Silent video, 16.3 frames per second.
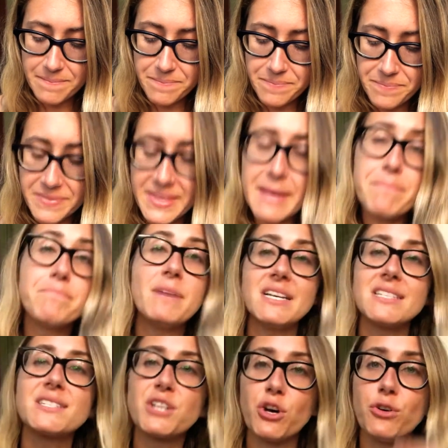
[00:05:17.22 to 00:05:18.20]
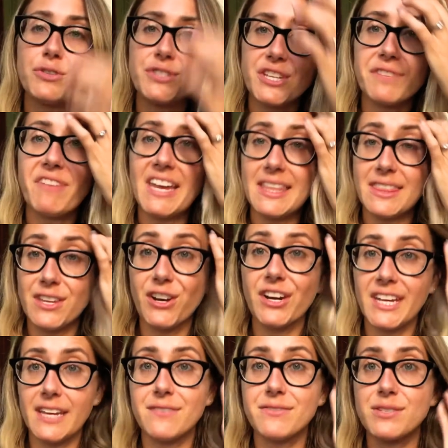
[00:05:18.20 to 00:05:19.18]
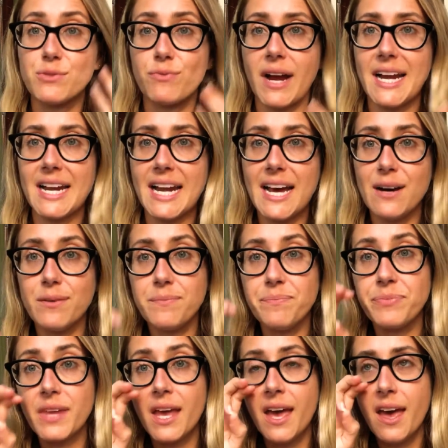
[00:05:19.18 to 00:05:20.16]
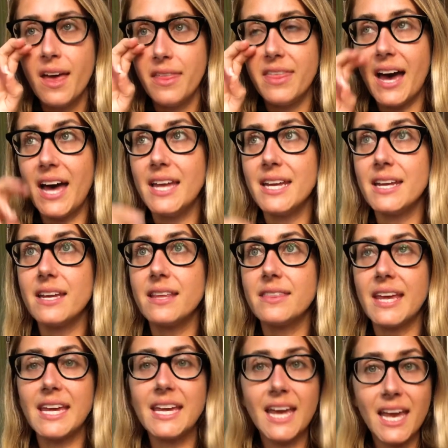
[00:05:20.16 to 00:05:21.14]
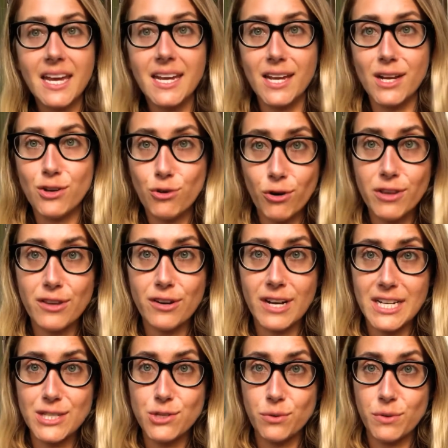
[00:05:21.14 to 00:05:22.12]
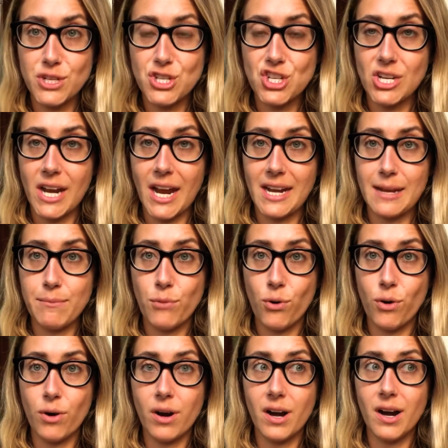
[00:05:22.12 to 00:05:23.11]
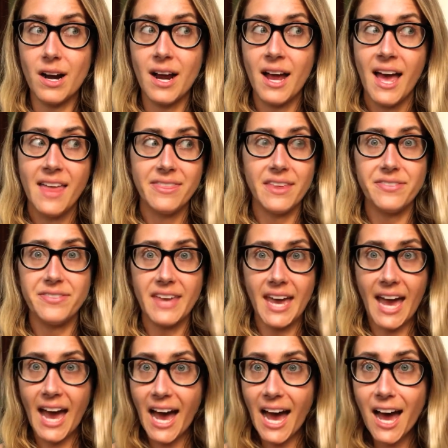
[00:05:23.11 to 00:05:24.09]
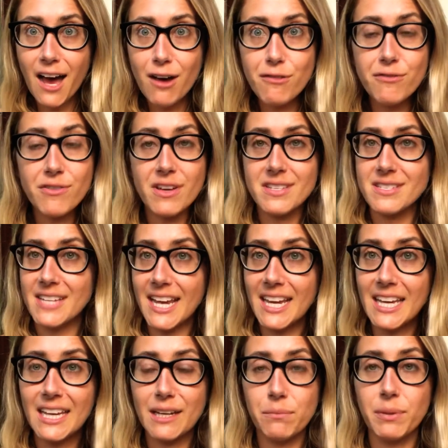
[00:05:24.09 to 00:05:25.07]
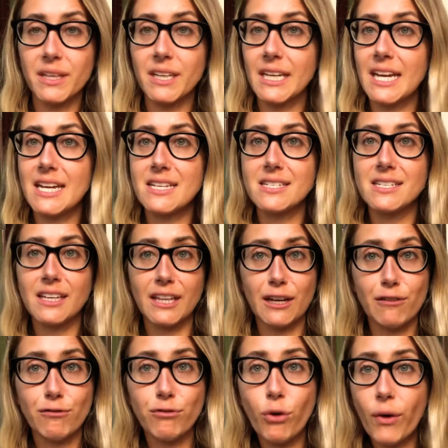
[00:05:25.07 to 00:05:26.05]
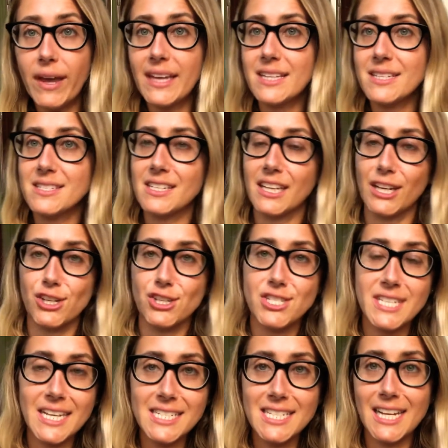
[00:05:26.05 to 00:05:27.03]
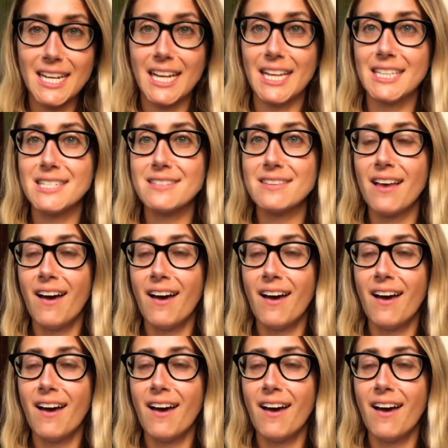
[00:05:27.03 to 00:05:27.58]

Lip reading: they must cultivate their gifts right now, that they can't ignore their intuition anymore, that they have psychic abilities, clairvoyance, clairsentience,